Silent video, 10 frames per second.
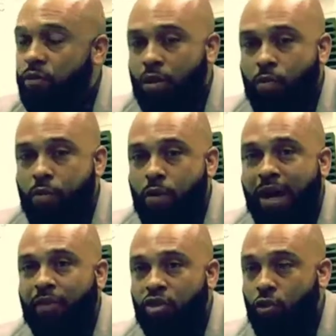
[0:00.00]
So we will
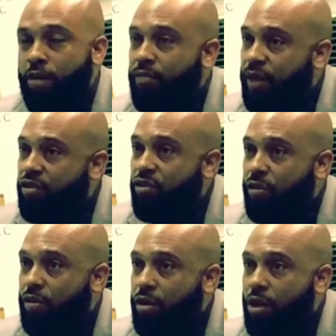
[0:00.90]
have a joint venture
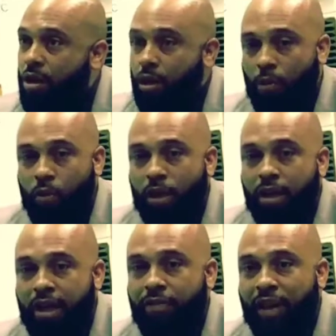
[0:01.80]
with
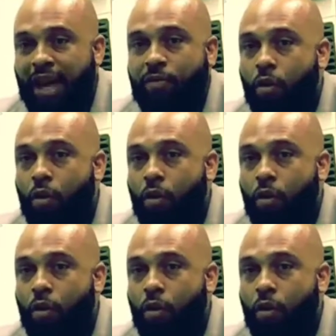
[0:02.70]
Living Life